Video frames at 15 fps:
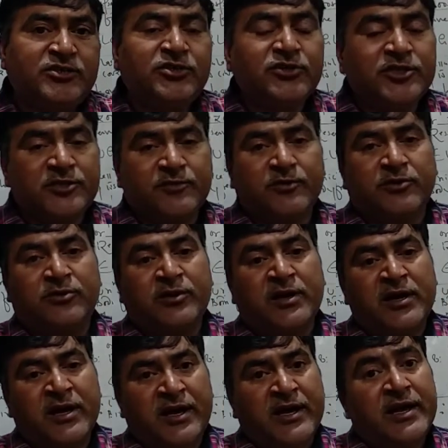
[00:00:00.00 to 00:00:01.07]
zoospore
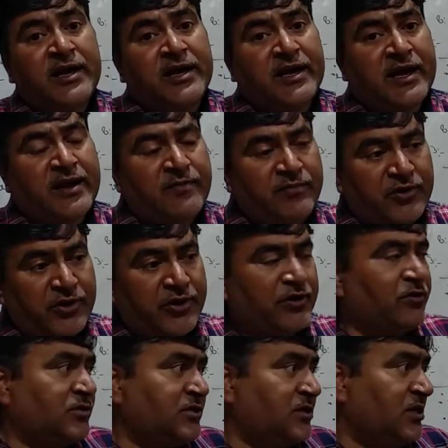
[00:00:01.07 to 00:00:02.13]
can
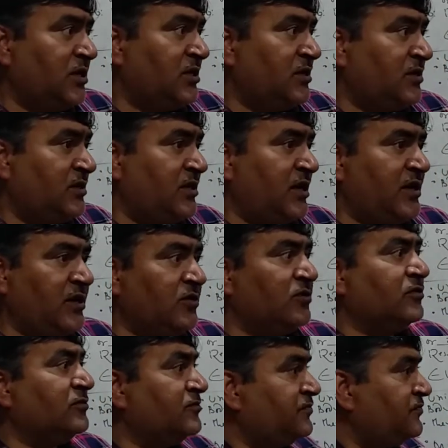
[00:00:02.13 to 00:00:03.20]
produce the
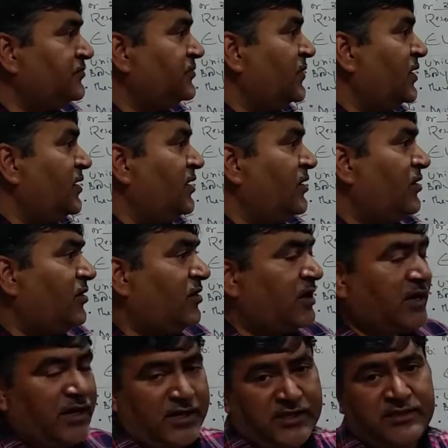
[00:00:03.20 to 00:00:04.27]
new
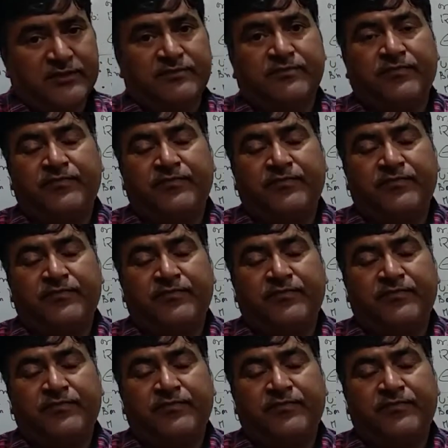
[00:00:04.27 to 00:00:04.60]
organism.